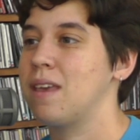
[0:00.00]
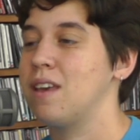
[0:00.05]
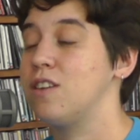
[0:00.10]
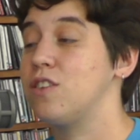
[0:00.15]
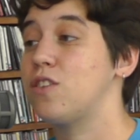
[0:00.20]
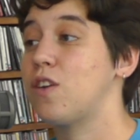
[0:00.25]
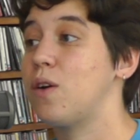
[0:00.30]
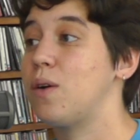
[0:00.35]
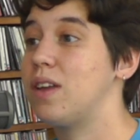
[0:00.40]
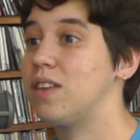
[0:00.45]

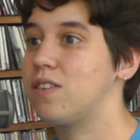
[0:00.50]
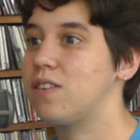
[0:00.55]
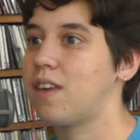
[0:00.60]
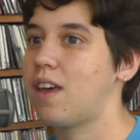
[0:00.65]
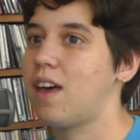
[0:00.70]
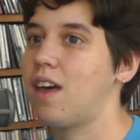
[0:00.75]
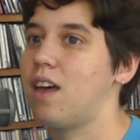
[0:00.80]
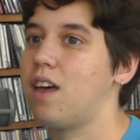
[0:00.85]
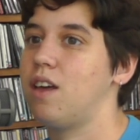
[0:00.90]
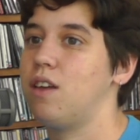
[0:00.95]
So it's
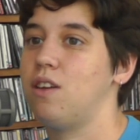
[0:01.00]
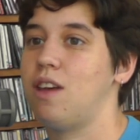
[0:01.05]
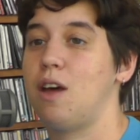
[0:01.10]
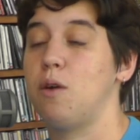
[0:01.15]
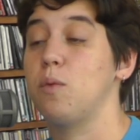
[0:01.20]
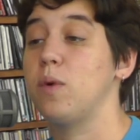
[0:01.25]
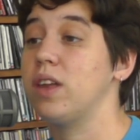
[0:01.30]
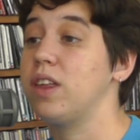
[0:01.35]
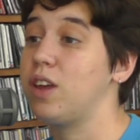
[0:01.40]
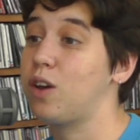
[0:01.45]
a
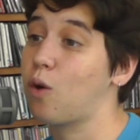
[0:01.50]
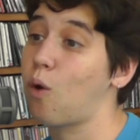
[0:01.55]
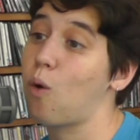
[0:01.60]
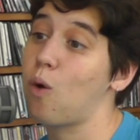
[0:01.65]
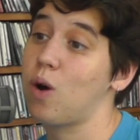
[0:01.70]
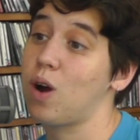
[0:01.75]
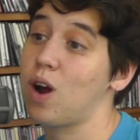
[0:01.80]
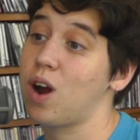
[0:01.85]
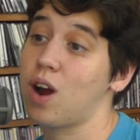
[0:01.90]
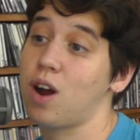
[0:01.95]
really
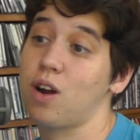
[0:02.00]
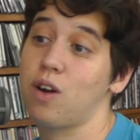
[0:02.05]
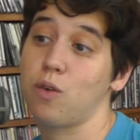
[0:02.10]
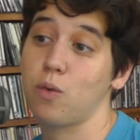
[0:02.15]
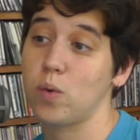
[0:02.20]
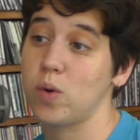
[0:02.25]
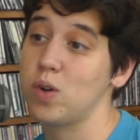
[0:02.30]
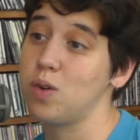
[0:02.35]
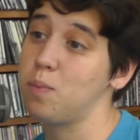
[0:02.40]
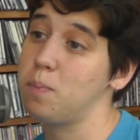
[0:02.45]
core
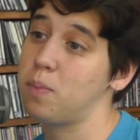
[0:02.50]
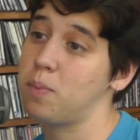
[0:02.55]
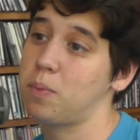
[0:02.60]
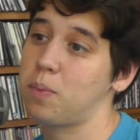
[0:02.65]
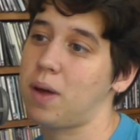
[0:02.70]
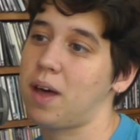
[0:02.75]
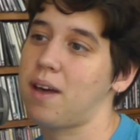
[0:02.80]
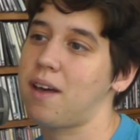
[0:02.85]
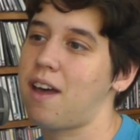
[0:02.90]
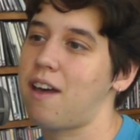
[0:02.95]
group.
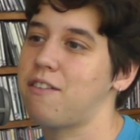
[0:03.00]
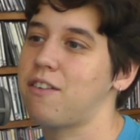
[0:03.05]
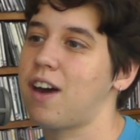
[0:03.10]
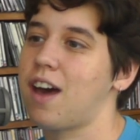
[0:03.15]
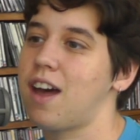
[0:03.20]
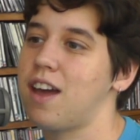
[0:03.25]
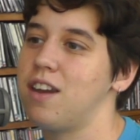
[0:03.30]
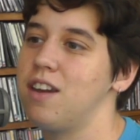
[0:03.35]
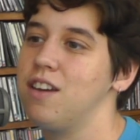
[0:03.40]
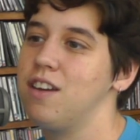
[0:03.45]
I've
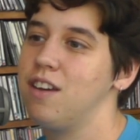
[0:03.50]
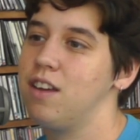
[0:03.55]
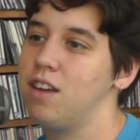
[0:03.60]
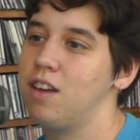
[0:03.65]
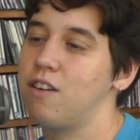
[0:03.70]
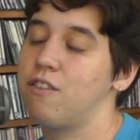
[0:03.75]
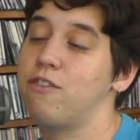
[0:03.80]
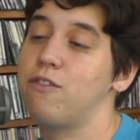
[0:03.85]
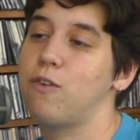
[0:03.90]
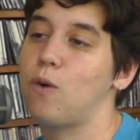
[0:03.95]
got
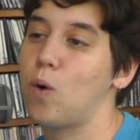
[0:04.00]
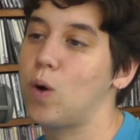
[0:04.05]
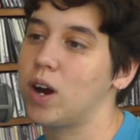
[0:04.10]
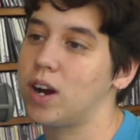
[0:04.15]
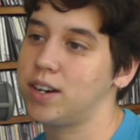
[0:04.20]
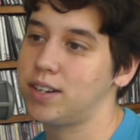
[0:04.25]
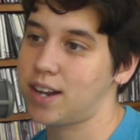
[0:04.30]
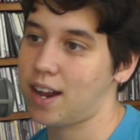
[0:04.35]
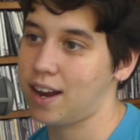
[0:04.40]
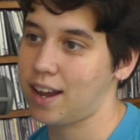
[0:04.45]

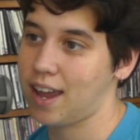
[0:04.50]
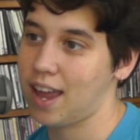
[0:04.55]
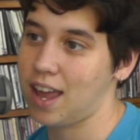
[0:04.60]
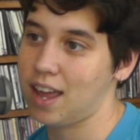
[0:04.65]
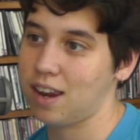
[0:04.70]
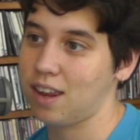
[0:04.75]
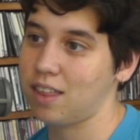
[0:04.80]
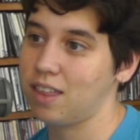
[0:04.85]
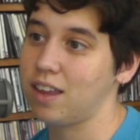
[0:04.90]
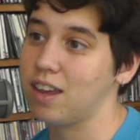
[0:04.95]
4
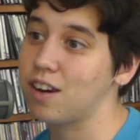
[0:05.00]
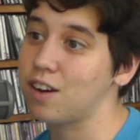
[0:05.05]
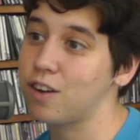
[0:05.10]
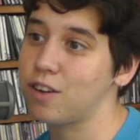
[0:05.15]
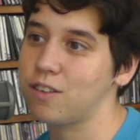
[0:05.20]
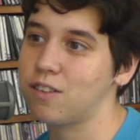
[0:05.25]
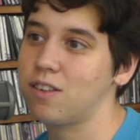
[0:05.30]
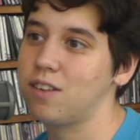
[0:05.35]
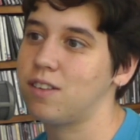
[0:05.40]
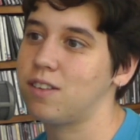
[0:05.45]
dedicated
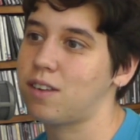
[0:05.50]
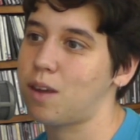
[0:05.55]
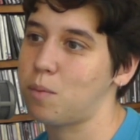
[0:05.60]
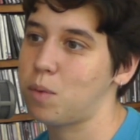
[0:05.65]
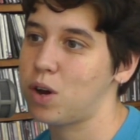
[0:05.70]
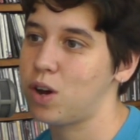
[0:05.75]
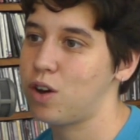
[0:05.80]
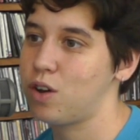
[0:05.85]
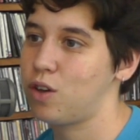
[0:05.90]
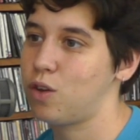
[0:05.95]
leaders this
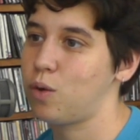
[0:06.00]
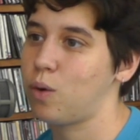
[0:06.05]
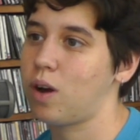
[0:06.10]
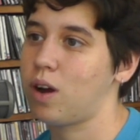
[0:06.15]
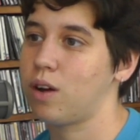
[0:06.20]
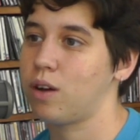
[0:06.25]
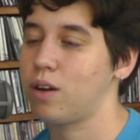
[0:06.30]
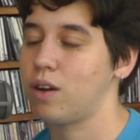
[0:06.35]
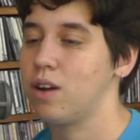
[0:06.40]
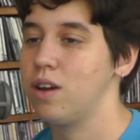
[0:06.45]
summer who
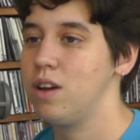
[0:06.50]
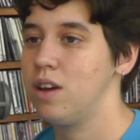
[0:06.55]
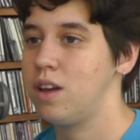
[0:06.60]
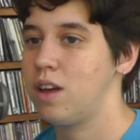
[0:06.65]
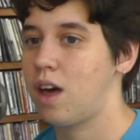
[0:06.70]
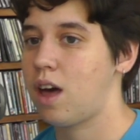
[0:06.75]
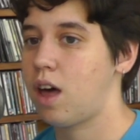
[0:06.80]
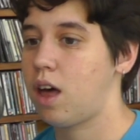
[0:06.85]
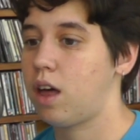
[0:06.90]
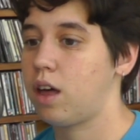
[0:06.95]
are
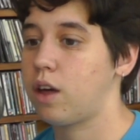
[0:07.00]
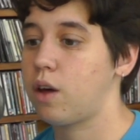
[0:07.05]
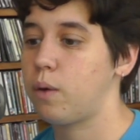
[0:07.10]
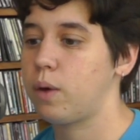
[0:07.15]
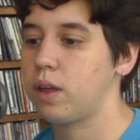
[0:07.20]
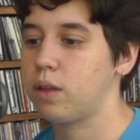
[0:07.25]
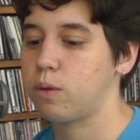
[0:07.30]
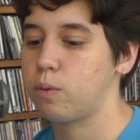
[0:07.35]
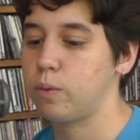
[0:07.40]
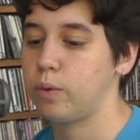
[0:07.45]

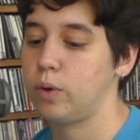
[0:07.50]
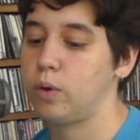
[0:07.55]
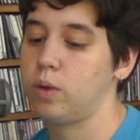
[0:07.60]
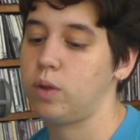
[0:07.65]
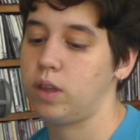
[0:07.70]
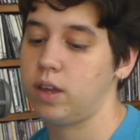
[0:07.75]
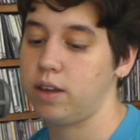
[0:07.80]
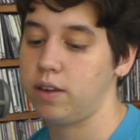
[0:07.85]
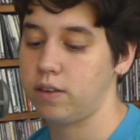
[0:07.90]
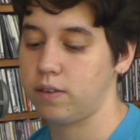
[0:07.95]
going through
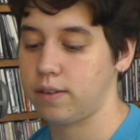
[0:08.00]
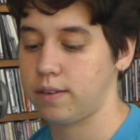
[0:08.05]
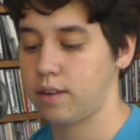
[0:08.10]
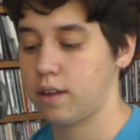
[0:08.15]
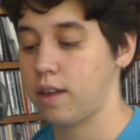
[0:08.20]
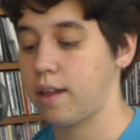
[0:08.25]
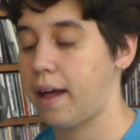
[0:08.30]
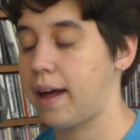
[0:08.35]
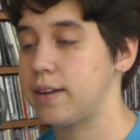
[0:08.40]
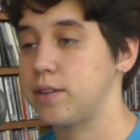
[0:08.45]
these
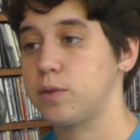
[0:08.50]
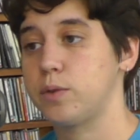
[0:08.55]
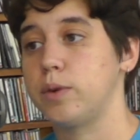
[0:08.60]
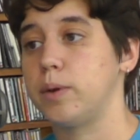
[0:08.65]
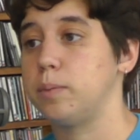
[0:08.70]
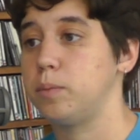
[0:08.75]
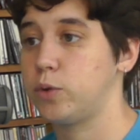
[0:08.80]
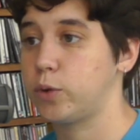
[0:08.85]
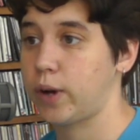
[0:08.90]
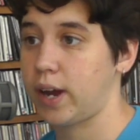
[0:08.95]

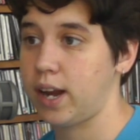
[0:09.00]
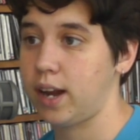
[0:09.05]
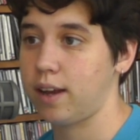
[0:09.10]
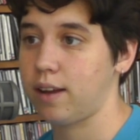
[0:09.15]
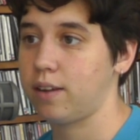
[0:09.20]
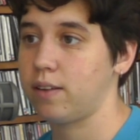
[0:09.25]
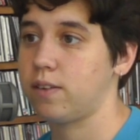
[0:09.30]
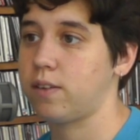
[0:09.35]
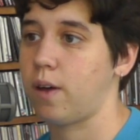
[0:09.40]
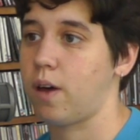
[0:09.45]
classroom
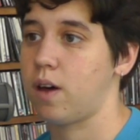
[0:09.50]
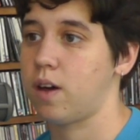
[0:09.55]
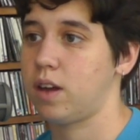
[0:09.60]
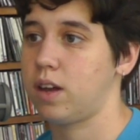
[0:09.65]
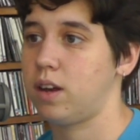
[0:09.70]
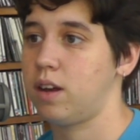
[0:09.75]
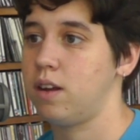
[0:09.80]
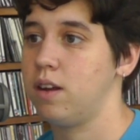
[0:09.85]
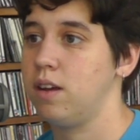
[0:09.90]
trainings on